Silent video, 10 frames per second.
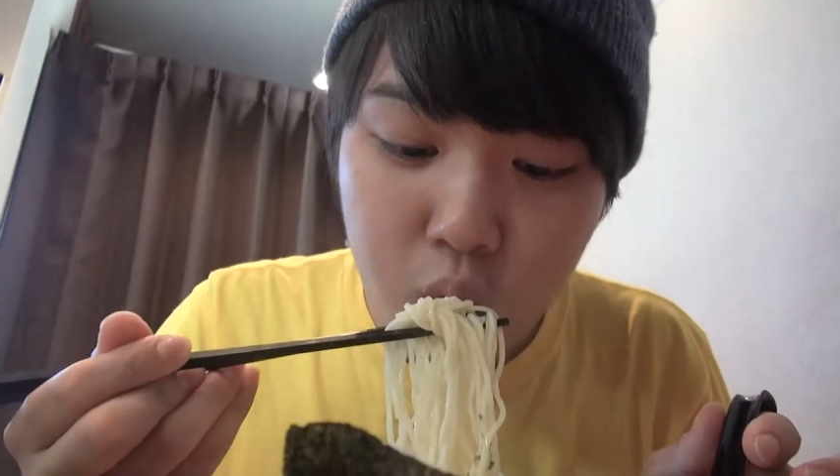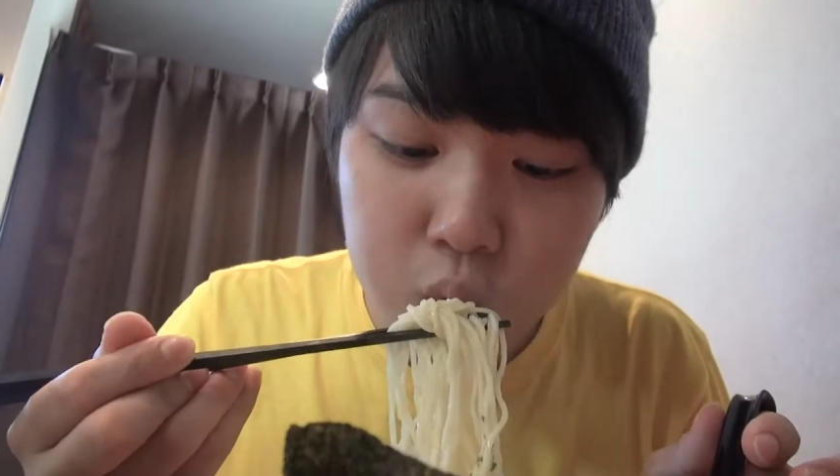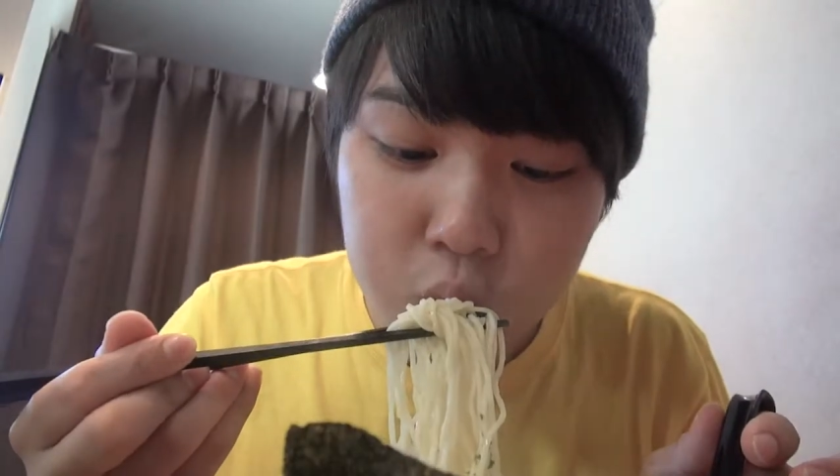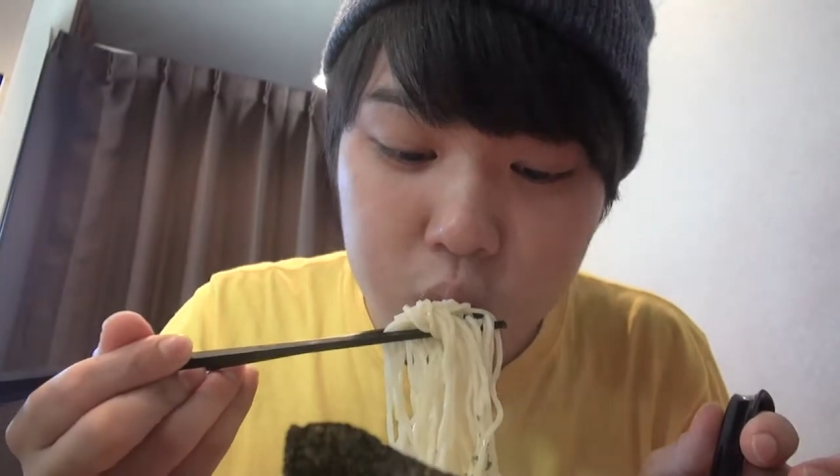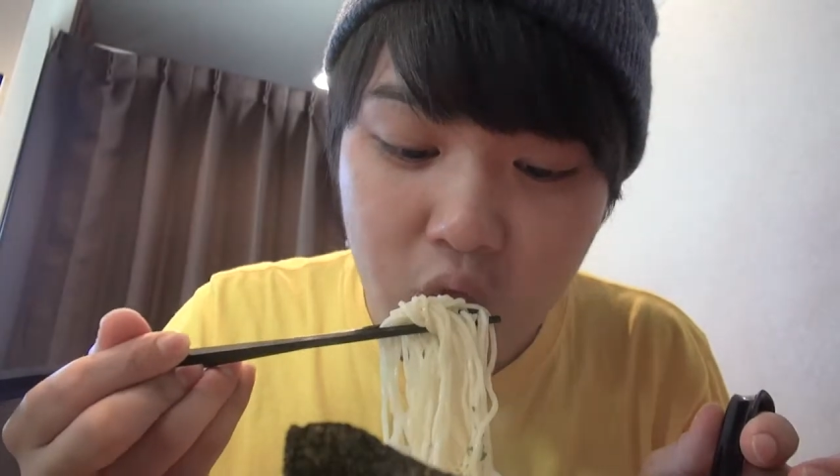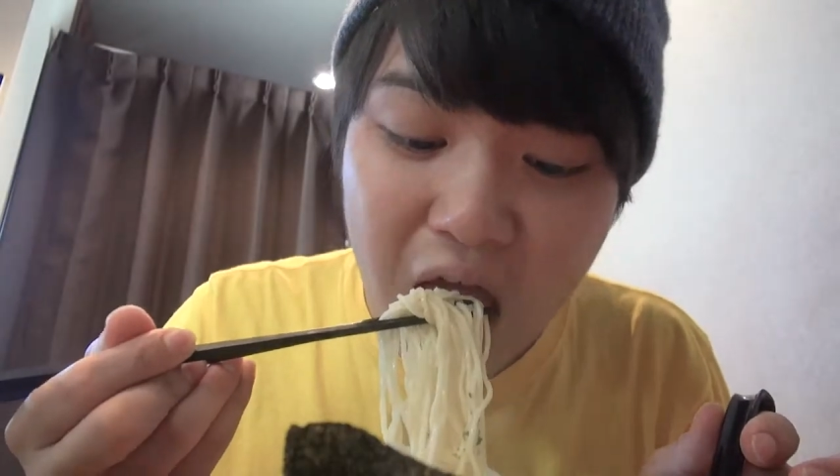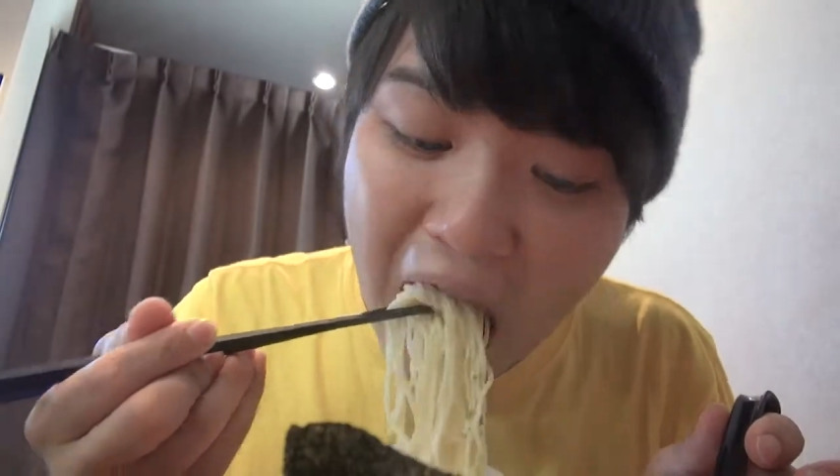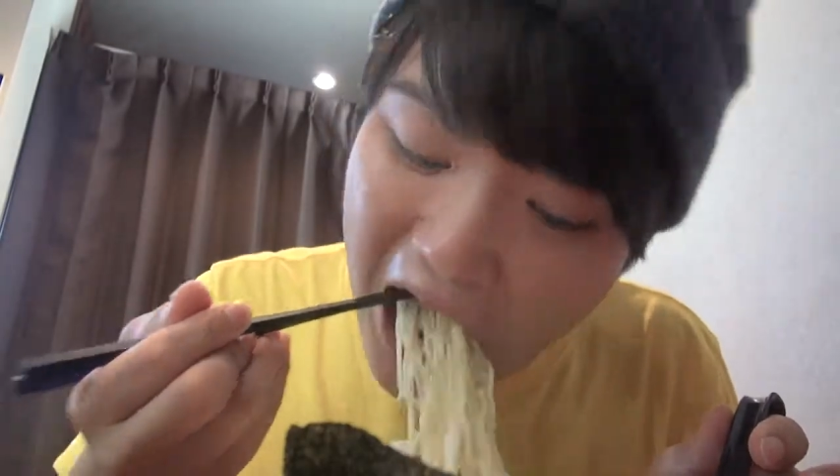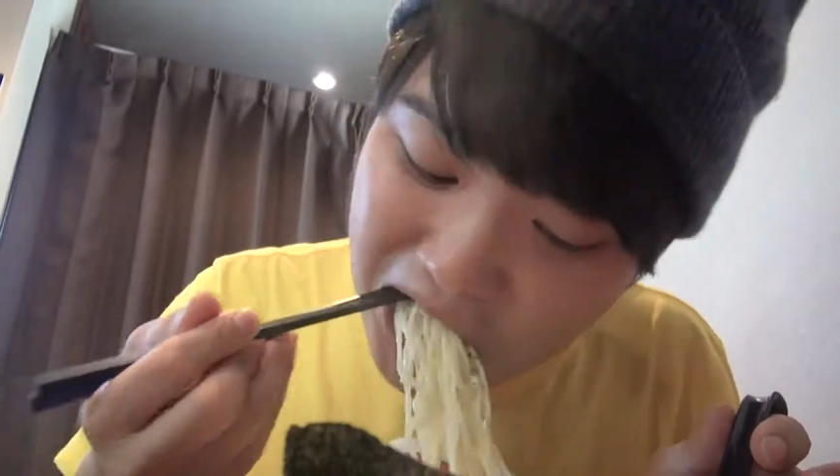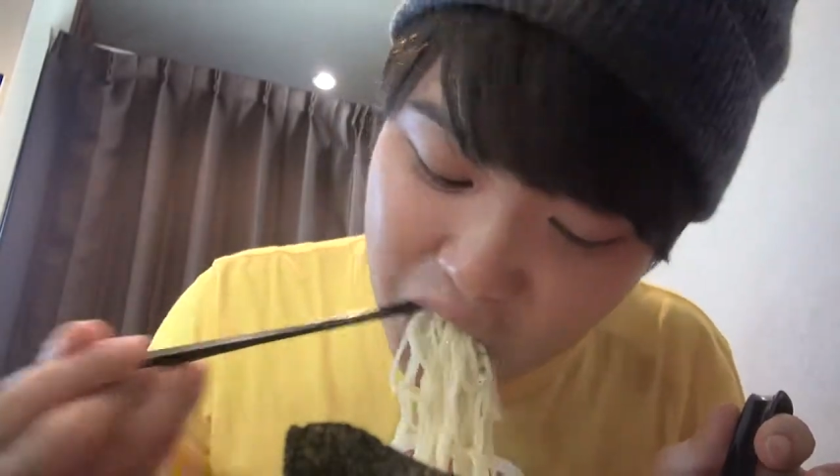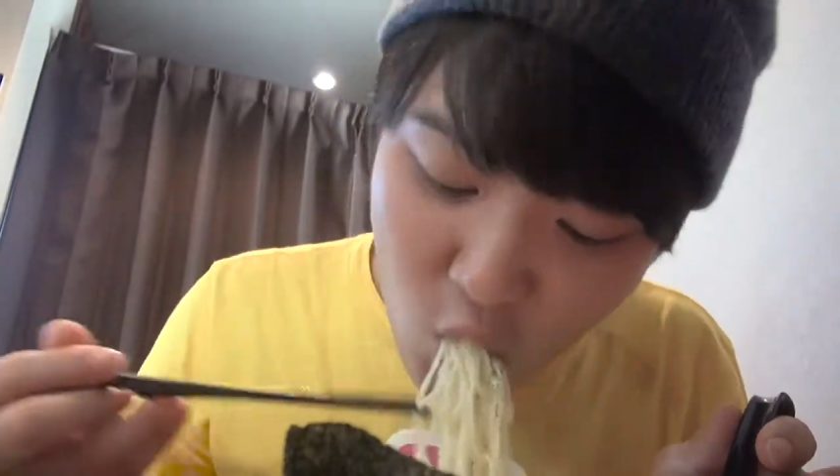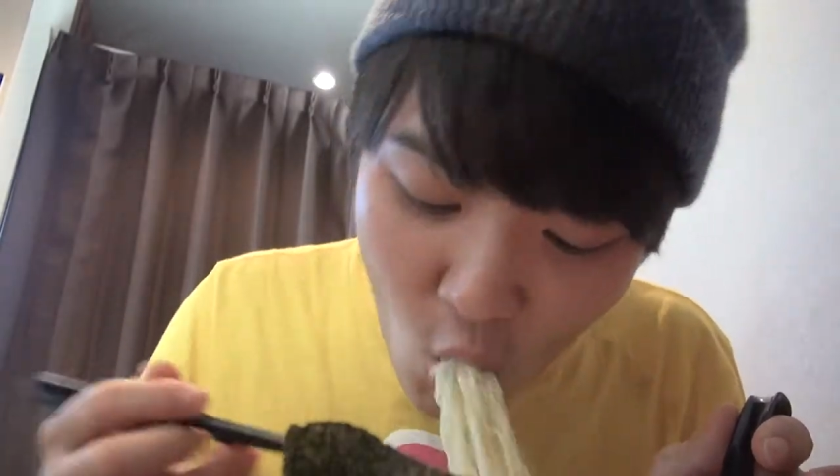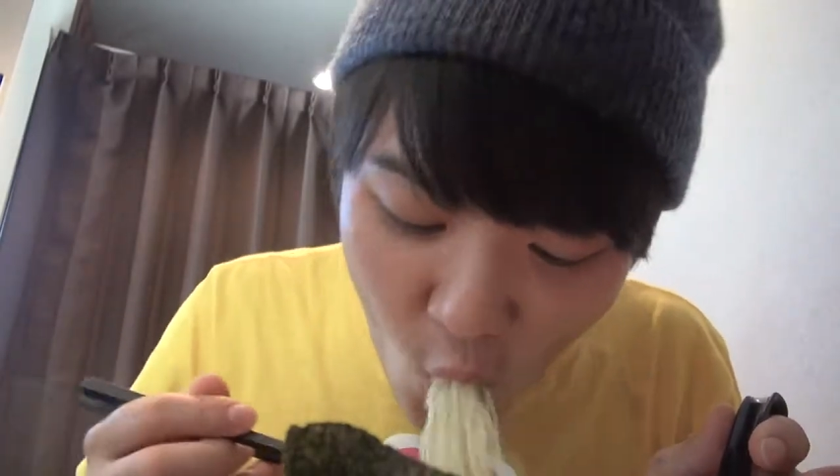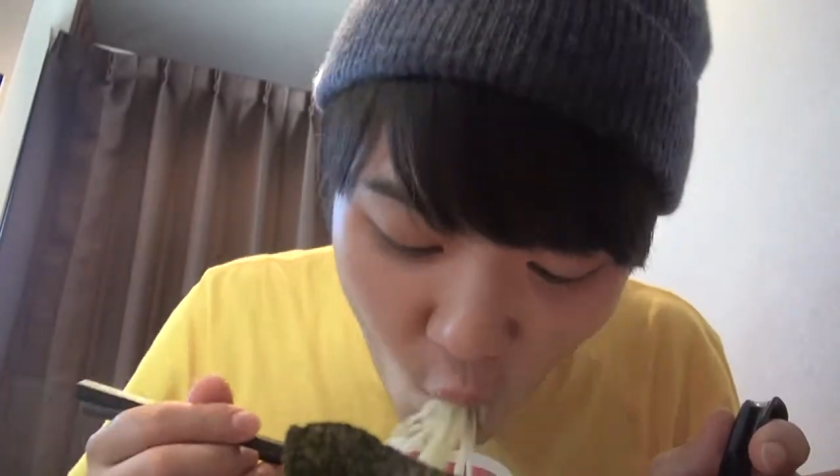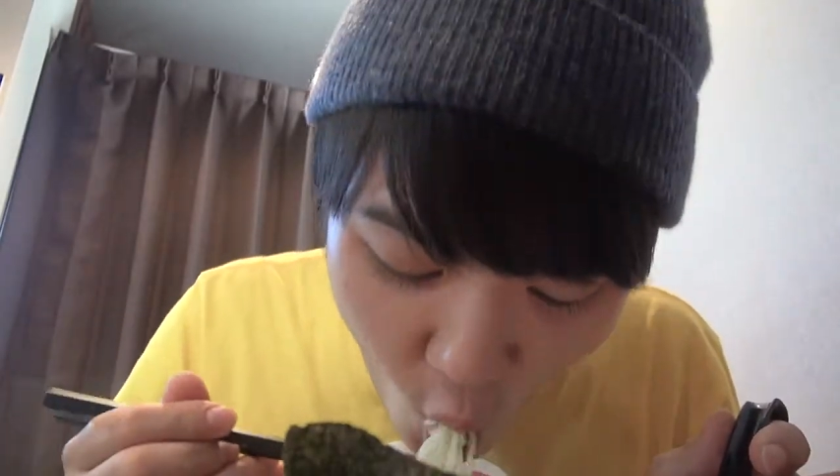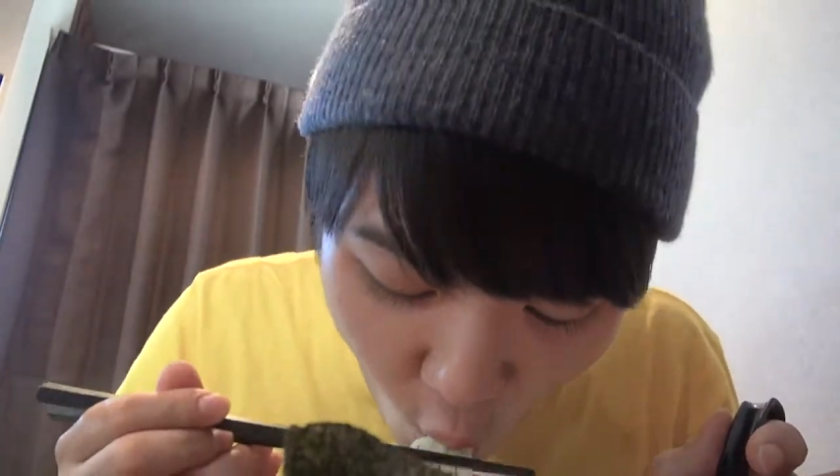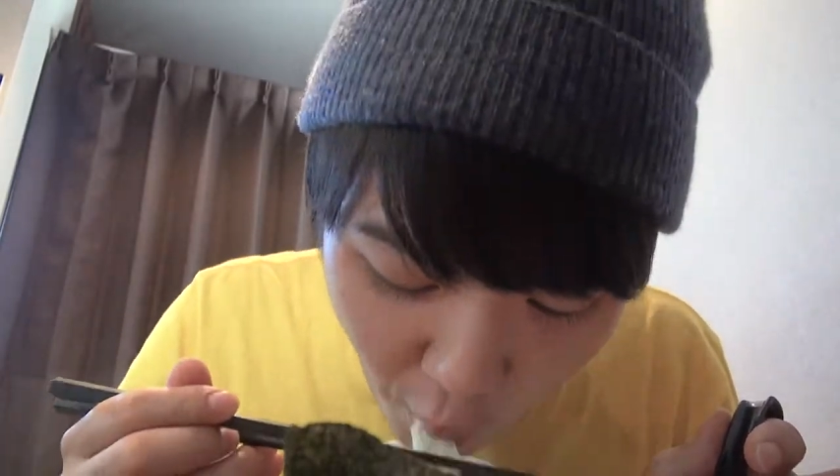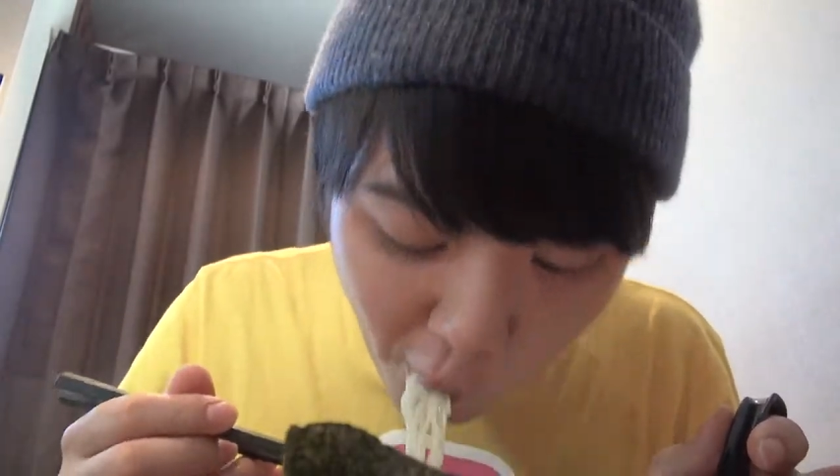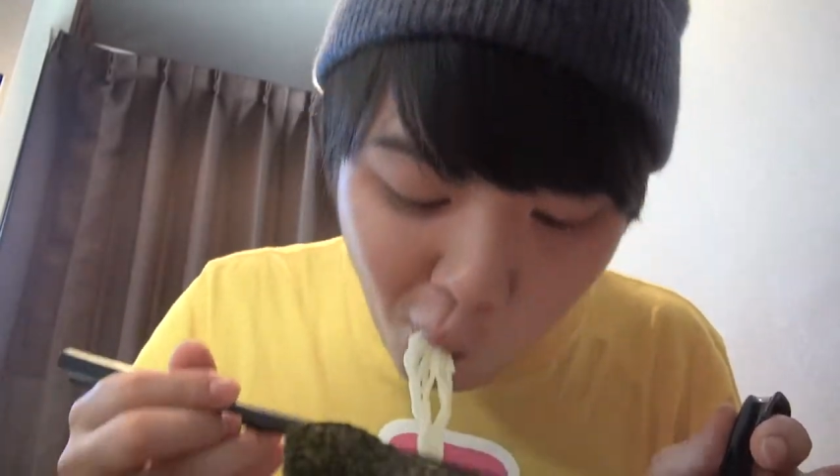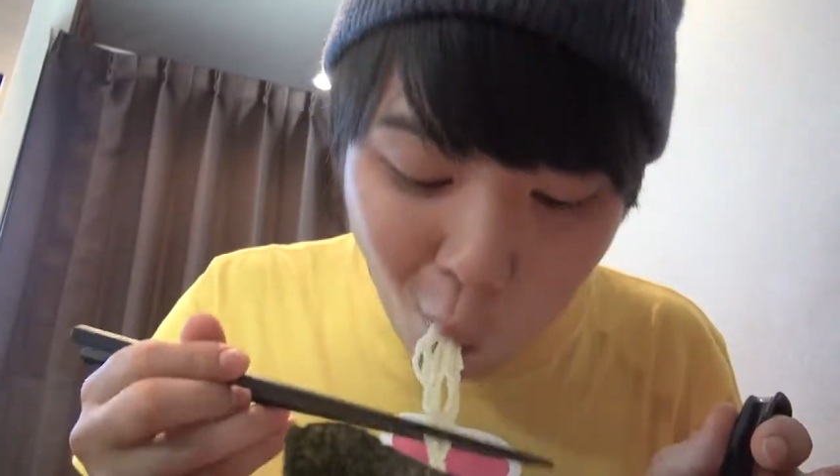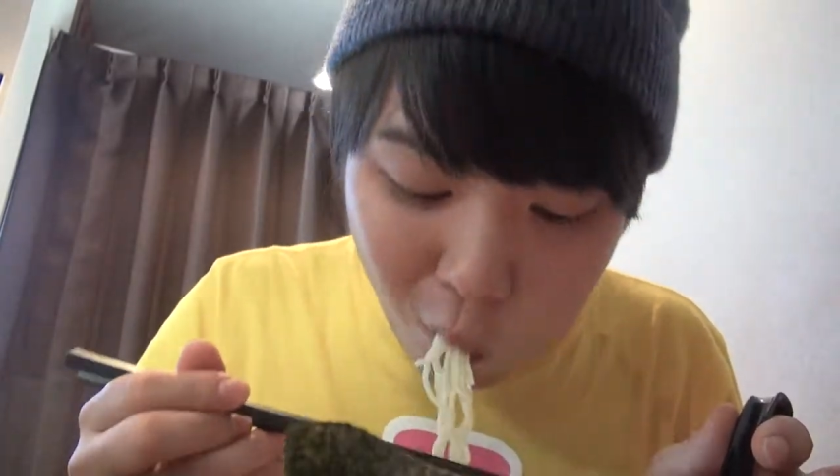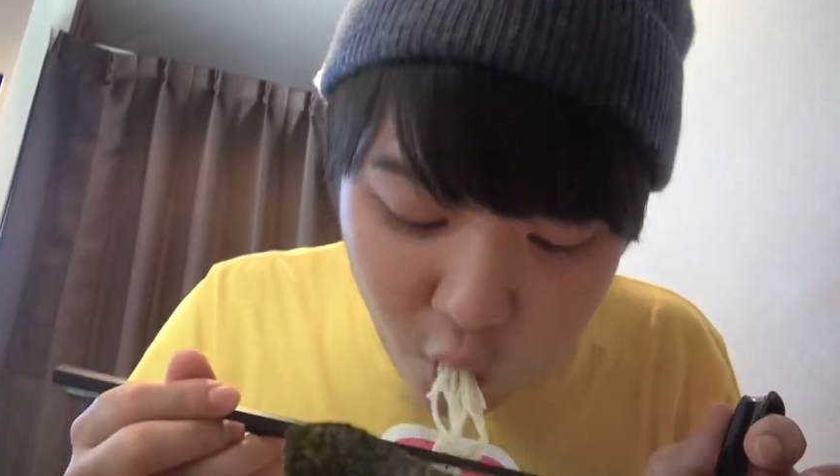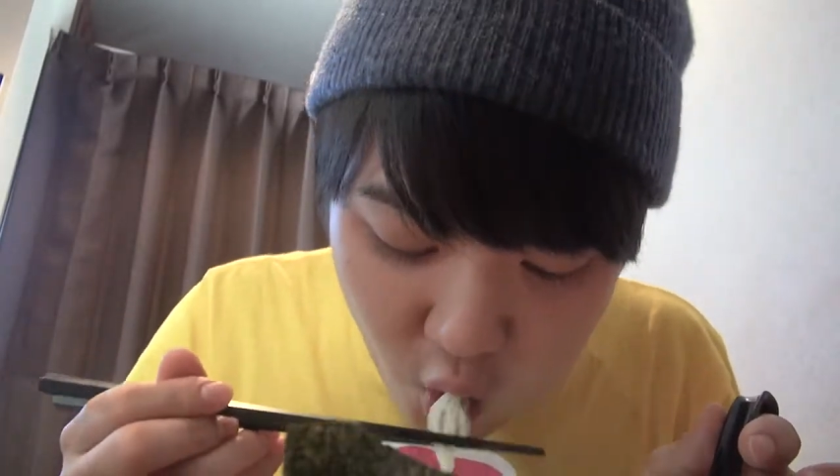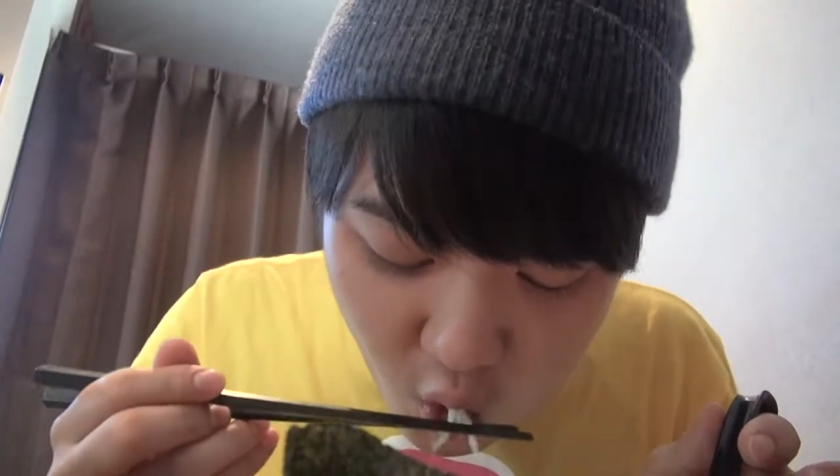And slurp! It's